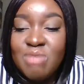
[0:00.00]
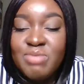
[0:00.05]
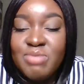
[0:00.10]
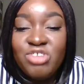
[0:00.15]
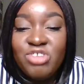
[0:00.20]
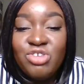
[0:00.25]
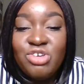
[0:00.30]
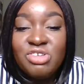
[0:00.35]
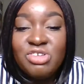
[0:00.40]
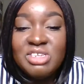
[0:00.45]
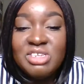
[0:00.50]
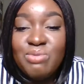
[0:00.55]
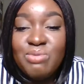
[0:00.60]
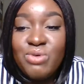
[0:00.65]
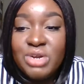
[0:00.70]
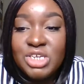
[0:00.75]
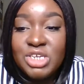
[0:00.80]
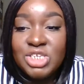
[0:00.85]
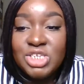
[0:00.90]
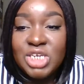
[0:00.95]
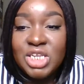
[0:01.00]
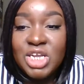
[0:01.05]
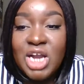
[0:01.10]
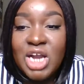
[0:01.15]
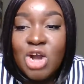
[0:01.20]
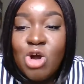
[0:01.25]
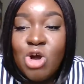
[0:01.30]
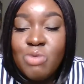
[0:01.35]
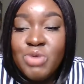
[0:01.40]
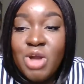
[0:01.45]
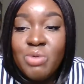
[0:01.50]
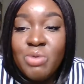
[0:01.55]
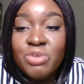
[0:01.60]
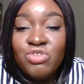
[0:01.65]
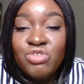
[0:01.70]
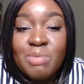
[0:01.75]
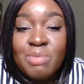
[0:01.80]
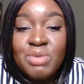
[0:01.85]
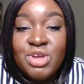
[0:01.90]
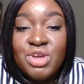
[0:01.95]
Make sure you support each other. I hope y'all were
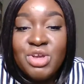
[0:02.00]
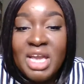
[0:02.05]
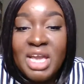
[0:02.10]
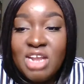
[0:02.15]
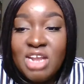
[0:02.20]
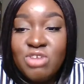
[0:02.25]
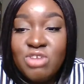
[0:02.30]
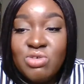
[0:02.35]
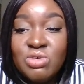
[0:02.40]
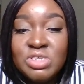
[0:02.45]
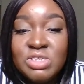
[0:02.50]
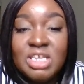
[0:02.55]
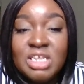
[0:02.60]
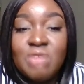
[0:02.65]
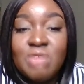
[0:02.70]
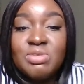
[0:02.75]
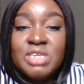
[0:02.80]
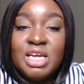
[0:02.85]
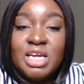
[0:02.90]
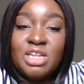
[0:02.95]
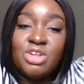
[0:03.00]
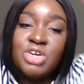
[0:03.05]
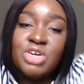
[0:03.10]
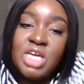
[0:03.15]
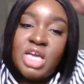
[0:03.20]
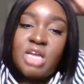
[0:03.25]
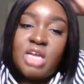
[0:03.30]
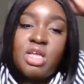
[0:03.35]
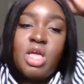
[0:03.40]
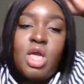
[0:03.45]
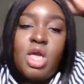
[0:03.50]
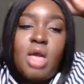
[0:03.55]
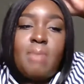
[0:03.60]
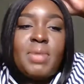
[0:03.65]
dropping your handles because I was not looking.